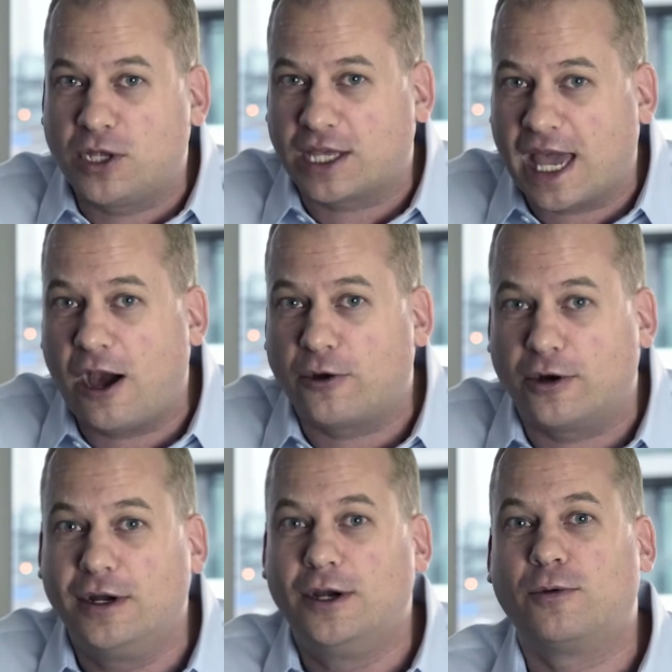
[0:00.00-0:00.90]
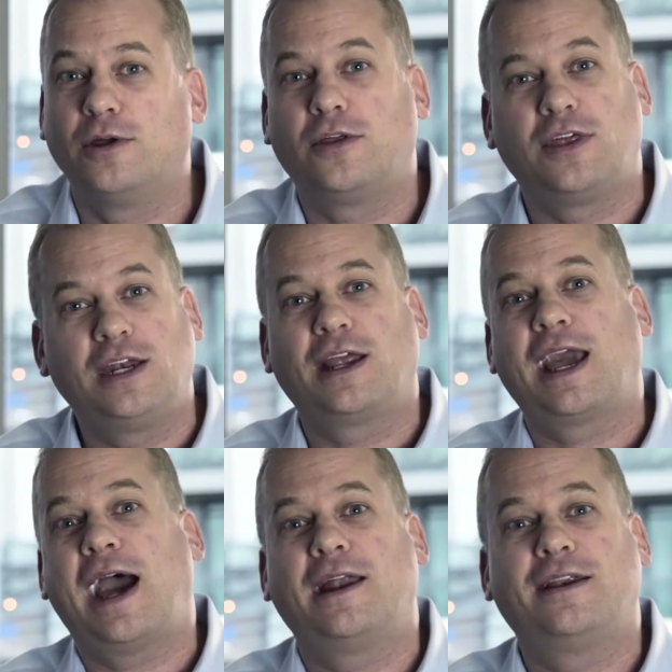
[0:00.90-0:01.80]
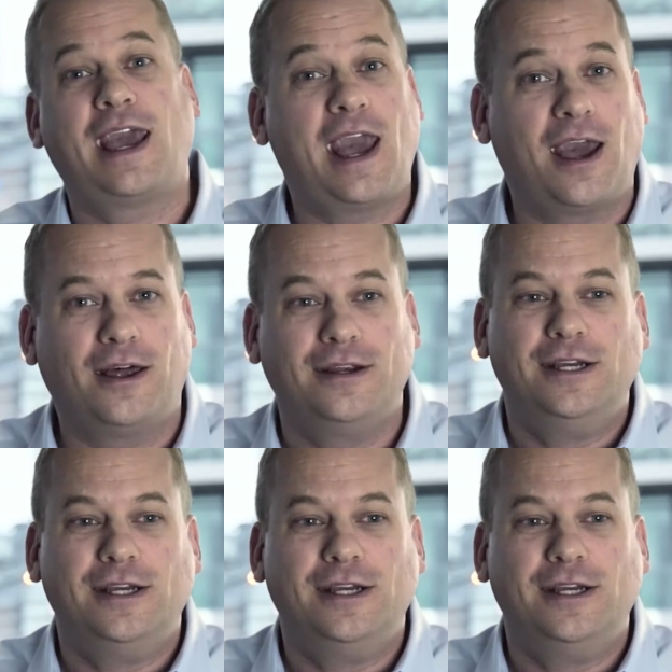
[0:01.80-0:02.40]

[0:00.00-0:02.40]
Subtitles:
to the counter where the thin cat can.